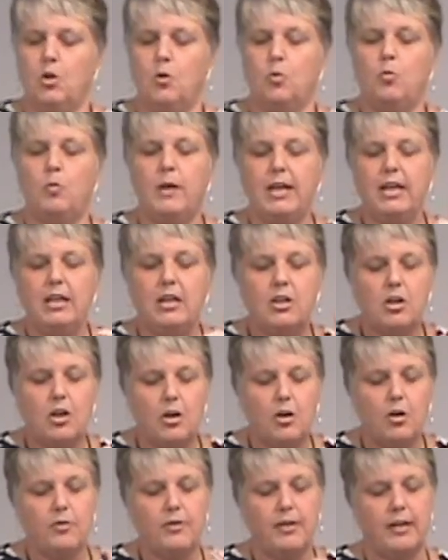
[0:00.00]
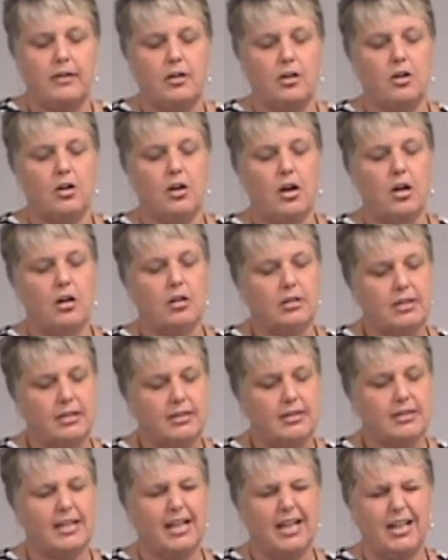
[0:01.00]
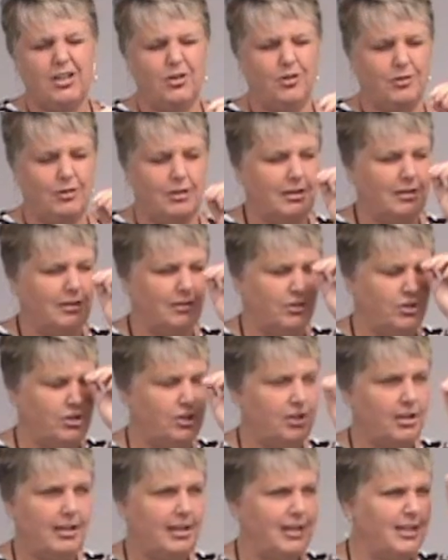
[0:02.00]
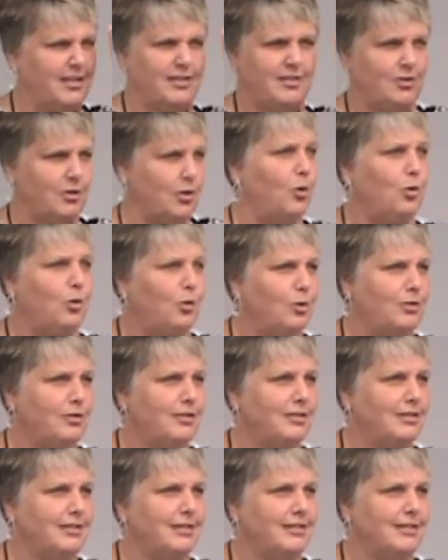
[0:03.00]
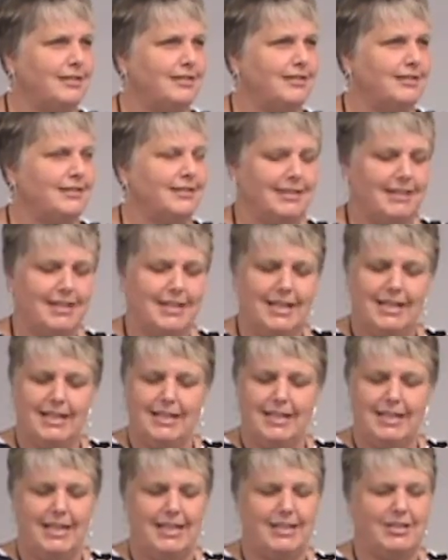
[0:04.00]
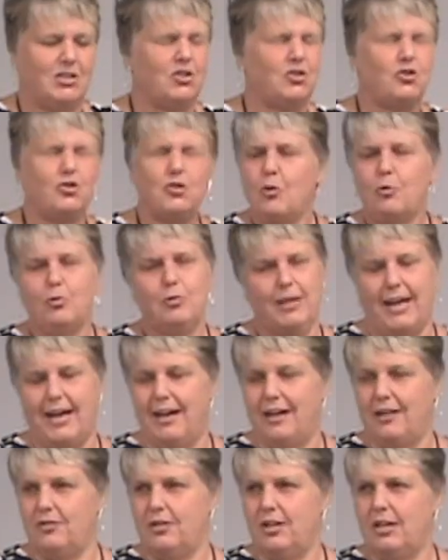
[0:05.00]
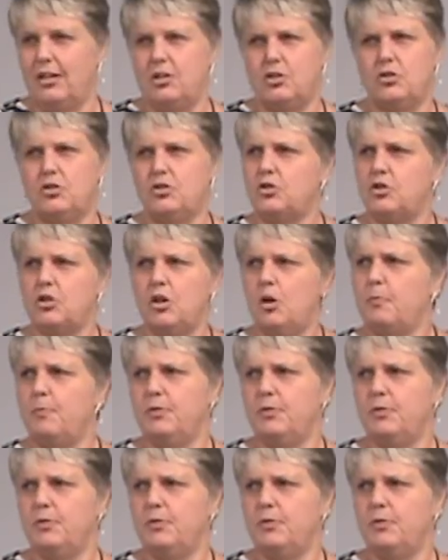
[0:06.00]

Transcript: We know that the call inside your little chickie soul is so loud and it's so